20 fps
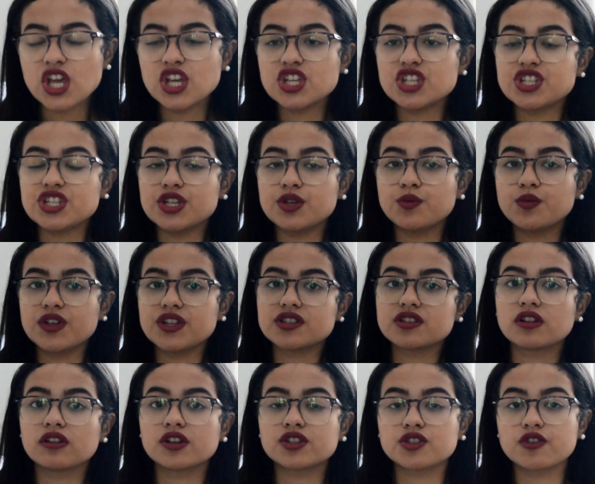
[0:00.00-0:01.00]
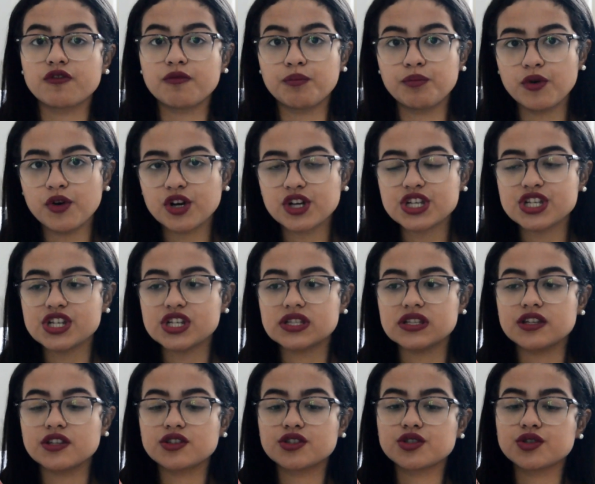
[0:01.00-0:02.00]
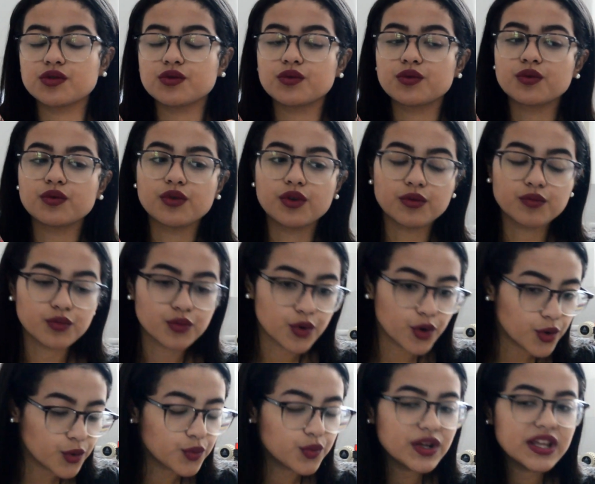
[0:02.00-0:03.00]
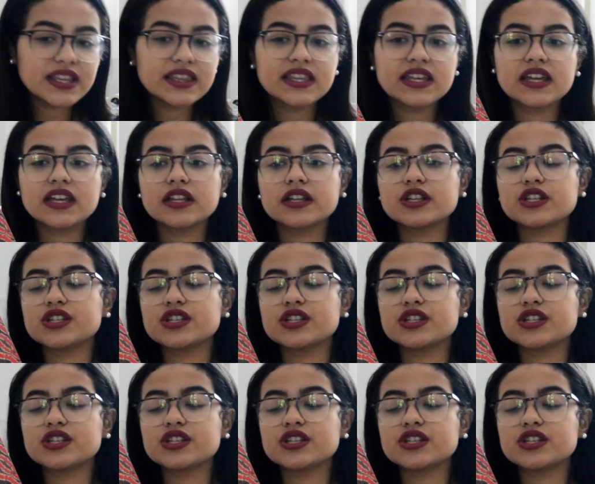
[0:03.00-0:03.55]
She reads a lot of books. She's into her reading.